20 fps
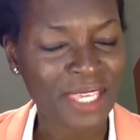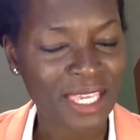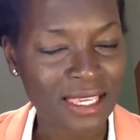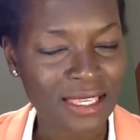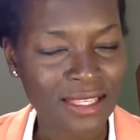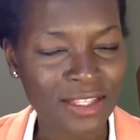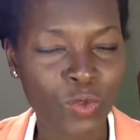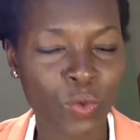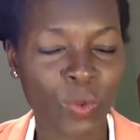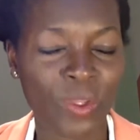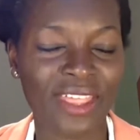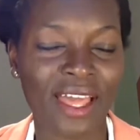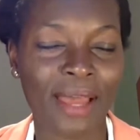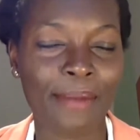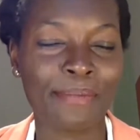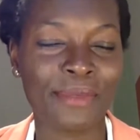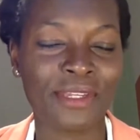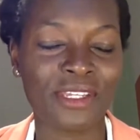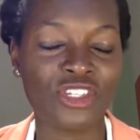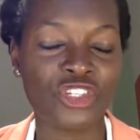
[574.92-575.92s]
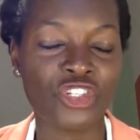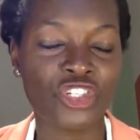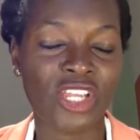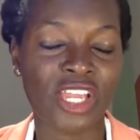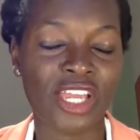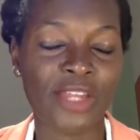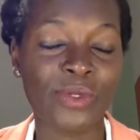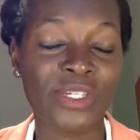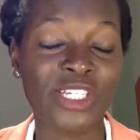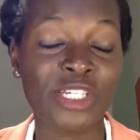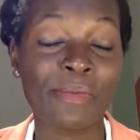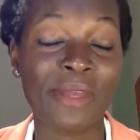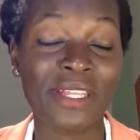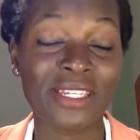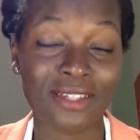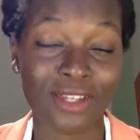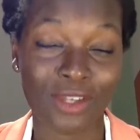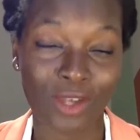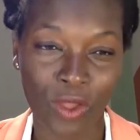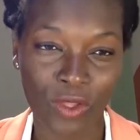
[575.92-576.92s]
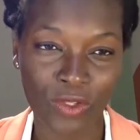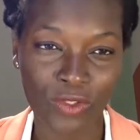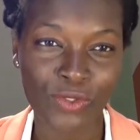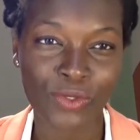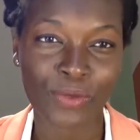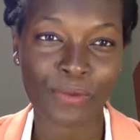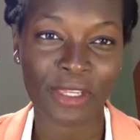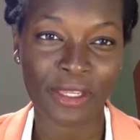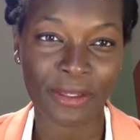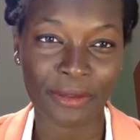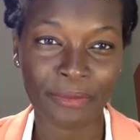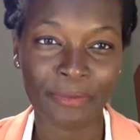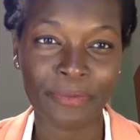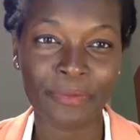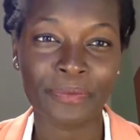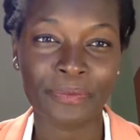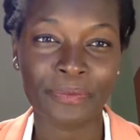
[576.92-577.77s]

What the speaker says: peace with that being shared, which meant a lot to me.